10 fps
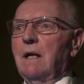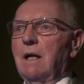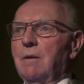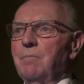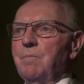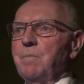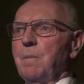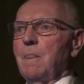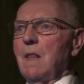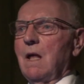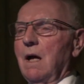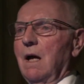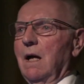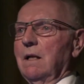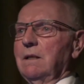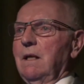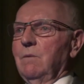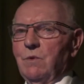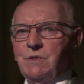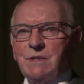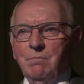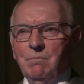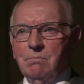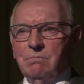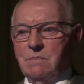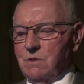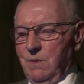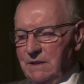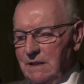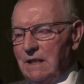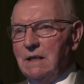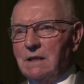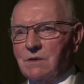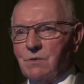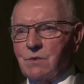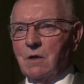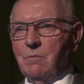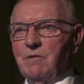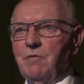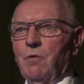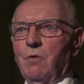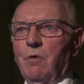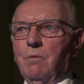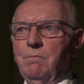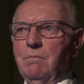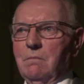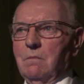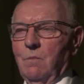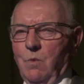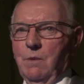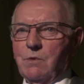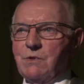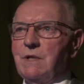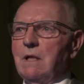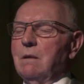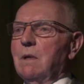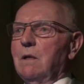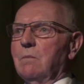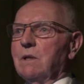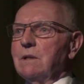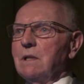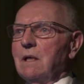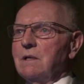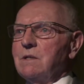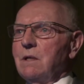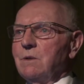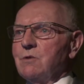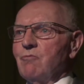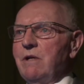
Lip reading: And it was some 20 years or so before, we will see in a moment, as low as